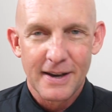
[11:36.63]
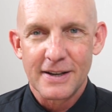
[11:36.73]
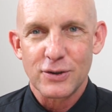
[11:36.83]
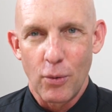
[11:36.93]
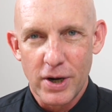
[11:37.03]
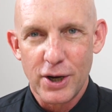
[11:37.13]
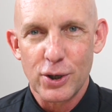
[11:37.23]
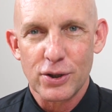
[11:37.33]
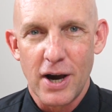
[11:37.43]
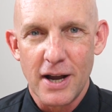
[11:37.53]
So I want to hear
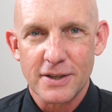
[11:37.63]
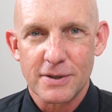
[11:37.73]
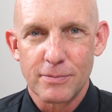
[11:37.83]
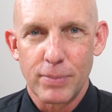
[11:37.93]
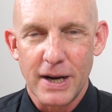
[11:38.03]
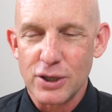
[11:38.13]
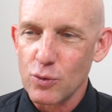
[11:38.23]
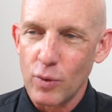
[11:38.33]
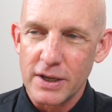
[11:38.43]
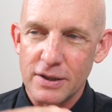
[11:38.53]
your thoughts. But I just
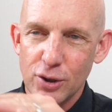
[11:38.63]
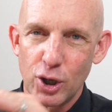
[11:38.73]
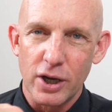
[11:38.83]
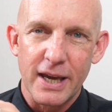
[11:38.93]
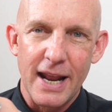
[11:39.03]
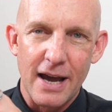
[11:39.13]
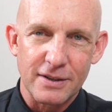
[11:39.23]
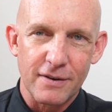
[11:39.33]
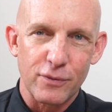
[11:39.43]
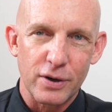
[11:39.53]
want to look at how
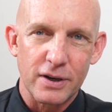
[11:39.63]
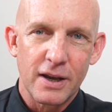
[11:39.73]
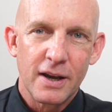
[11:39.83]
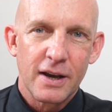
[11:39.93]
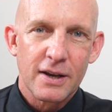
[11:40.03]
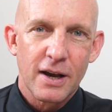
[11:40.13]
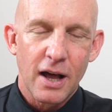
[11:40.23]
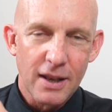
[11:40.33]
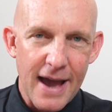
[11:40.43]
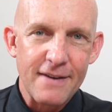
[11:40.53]
different
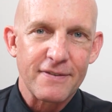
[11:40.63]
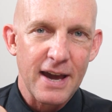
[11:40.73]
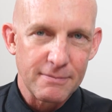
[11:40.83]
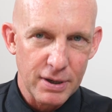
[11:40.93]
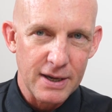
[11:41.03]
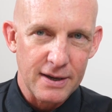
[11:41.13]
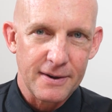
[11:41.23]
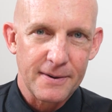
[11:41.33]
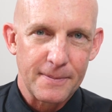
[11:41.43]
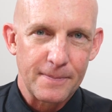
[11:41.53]
a life can be